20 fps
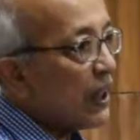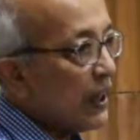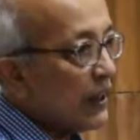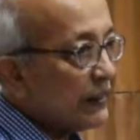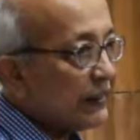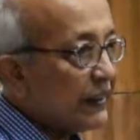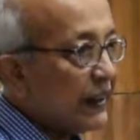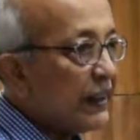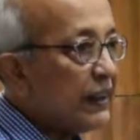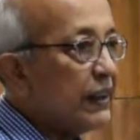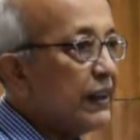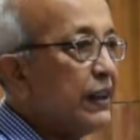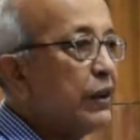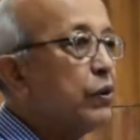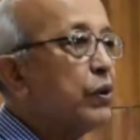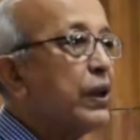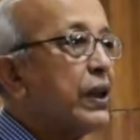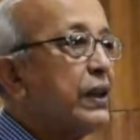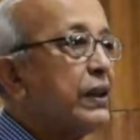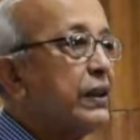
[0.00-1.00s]
And then you
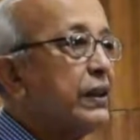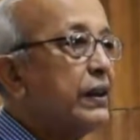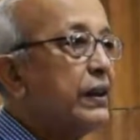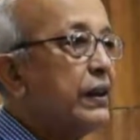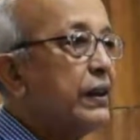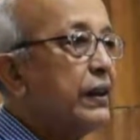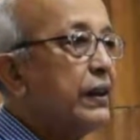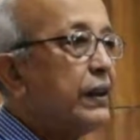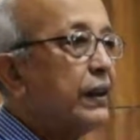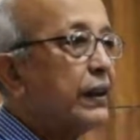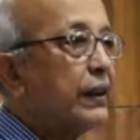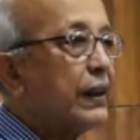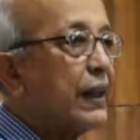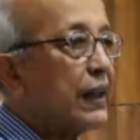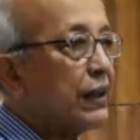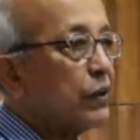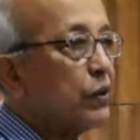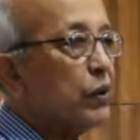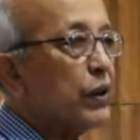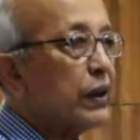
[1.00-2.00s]
can
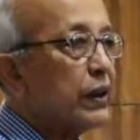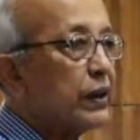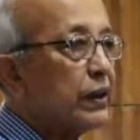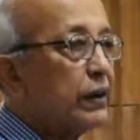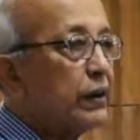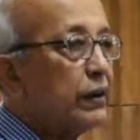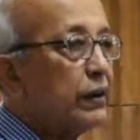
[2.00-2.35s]
calculate.